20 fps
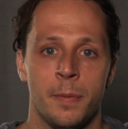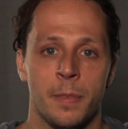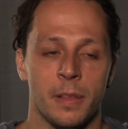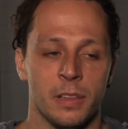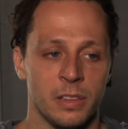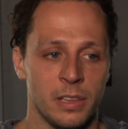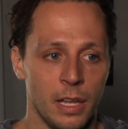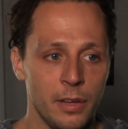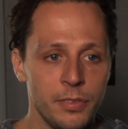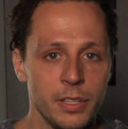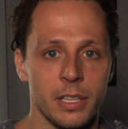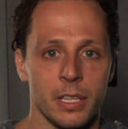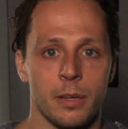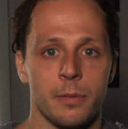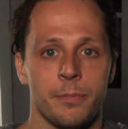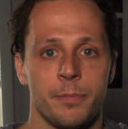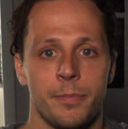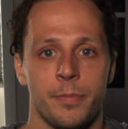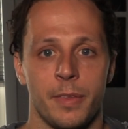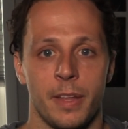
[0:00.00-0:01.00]
loving
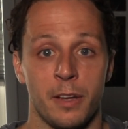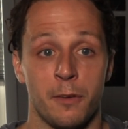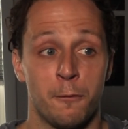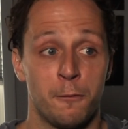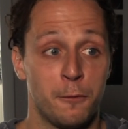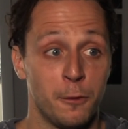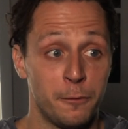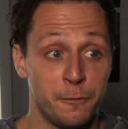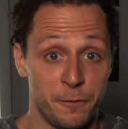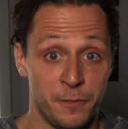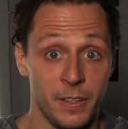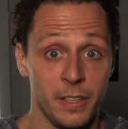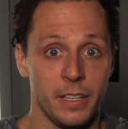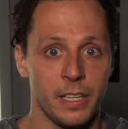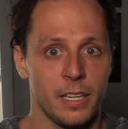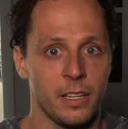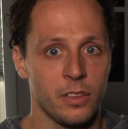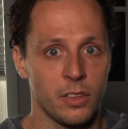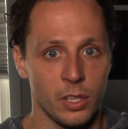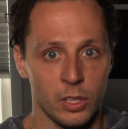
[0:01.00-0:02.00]
them, like
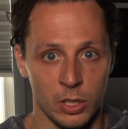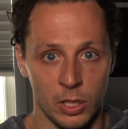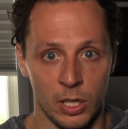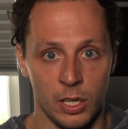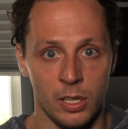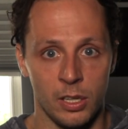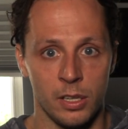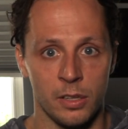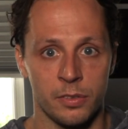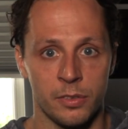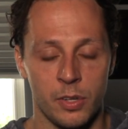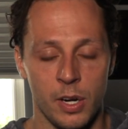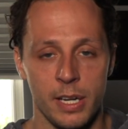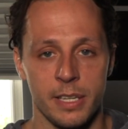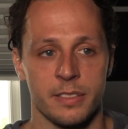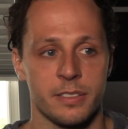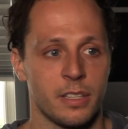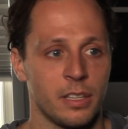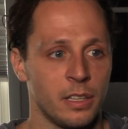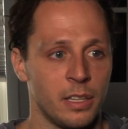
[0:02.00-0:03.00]
fulfilling the law of
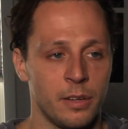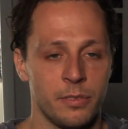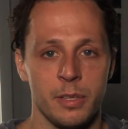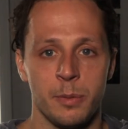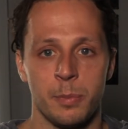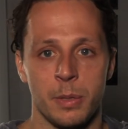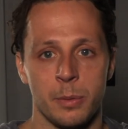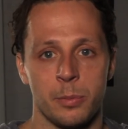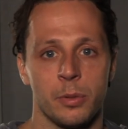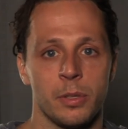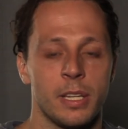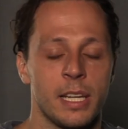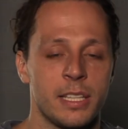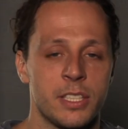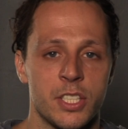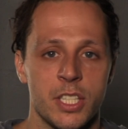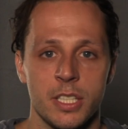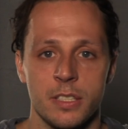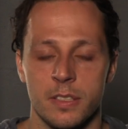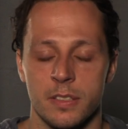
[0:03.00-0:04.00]
Christ, loving people like
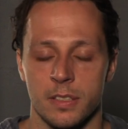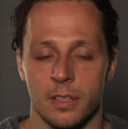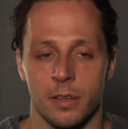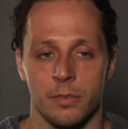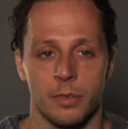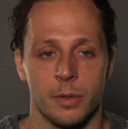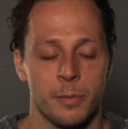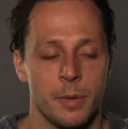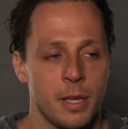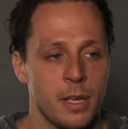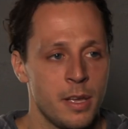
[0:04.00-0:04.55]
Jesus loved them.